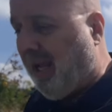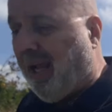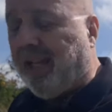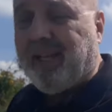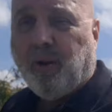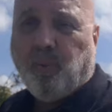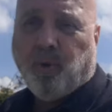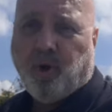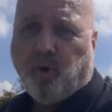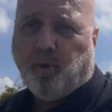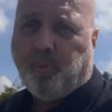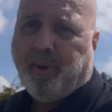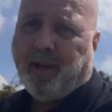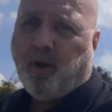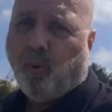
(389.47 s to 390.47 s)
And then we're going
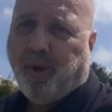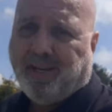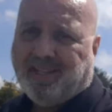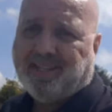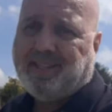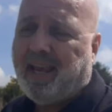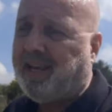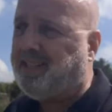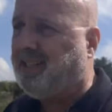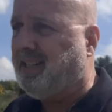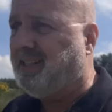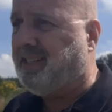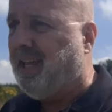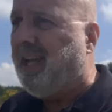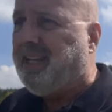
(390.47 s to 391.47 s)
to make our way to
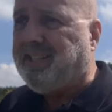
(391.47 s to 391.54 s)
Sexton's.